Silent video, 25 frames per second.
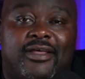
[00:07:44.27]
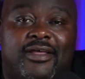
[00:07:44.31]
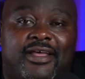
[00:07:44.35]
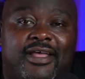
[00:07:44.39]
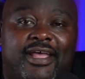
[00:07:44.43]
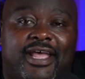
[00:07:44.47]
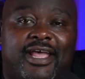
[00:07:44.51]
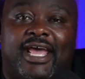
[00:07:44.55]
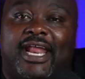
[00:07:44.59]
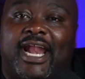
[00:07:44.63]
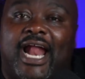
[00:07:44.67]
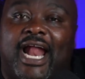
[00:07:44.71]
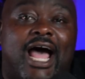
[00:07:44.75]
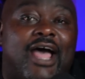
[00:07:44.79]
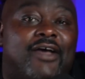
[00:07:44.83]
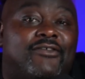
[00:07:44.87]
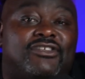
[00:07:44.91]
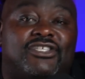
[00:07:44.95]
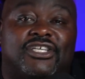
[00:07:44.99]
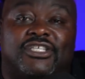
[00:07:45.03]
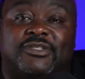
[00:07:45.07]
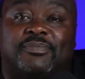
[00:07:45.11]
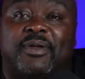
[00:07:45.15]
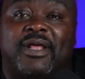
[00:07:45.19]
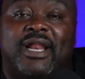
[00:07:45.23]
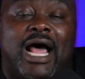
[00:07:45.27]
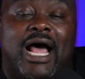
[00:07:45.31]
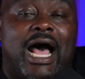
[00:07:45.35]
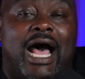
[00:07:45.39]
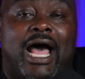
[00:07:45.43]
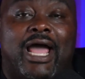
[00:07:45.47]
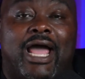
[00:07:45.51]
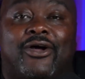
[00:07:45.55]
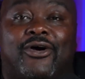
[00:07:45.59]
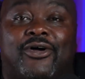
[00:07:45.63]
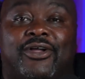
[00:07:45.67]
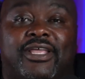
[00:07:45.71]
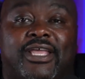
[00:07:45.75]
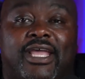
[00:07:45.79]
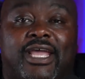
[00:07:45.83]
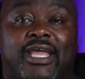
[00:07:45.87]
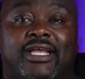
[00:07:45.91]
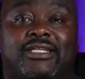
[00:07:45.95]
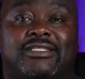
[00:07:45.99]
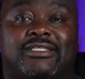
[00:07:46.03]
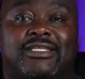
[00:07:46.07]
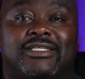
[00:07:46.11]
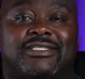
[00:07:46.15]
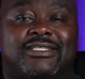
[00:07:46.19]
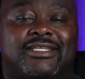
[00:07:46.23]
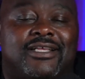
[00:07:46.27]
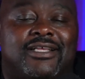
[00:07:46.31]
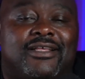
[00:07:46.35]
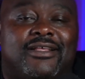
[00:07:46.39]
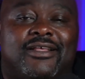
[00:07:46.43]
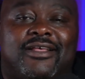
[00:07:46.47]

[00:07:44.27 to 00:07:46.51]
And I've just been high on Kansas.